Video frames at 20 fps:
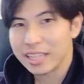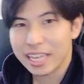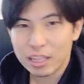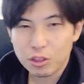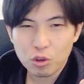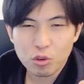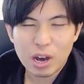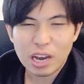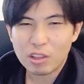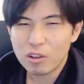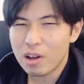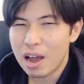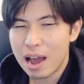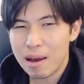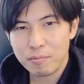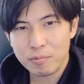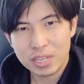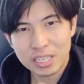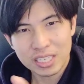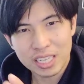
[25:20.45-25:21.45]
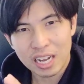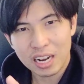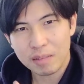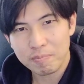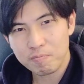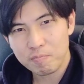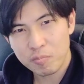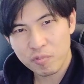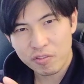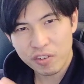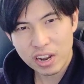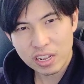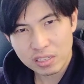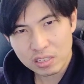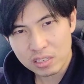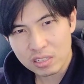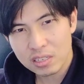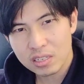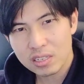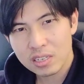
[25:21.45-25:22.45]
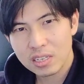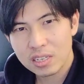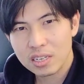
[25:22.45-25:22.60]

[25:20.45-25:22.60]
I don't have this kind of friends.